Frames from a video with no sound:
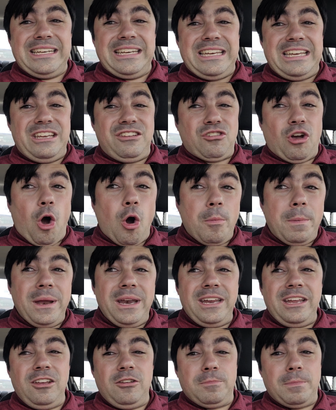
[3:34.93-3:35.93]
He's
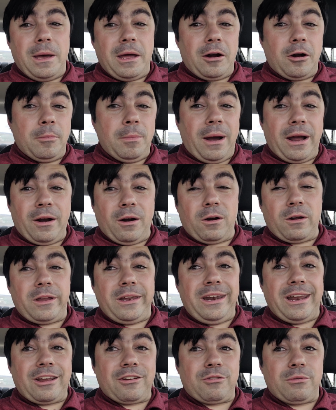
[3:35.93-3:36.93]
hoping he's better by early
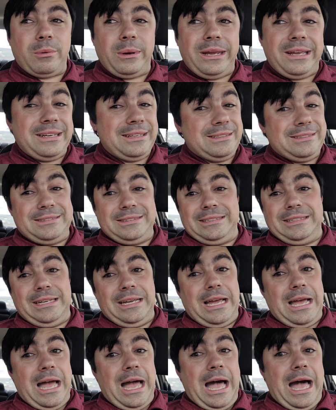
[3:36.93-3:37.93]
next week.
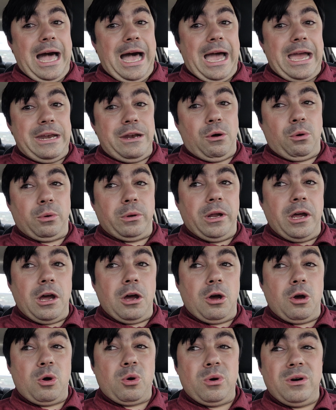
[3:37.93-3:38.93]
I don't
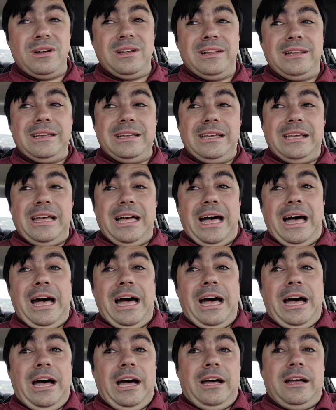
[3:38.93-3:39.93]
know.
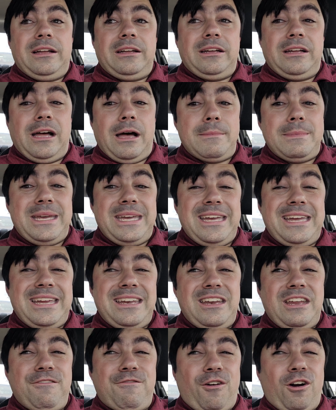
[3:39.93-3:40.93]
Uh, I
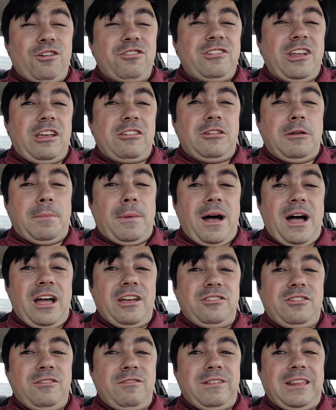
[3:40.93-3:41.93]
mean, he first tested
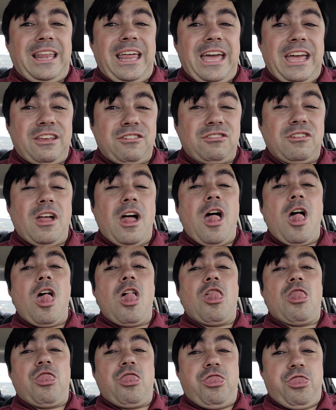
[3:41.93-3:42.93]
positive last
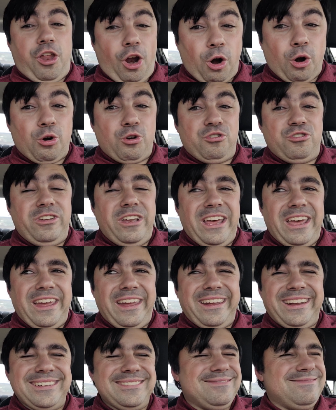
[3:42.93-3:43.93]

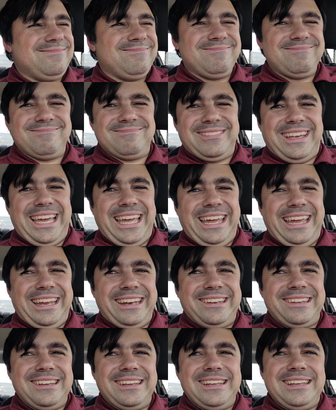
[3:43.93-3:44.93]
Thursday,
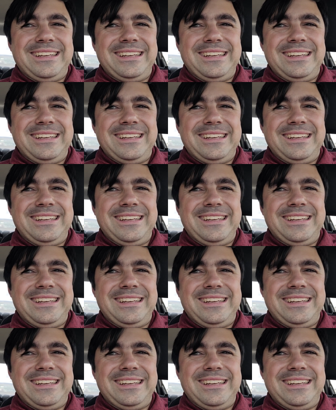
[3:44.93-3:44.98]
and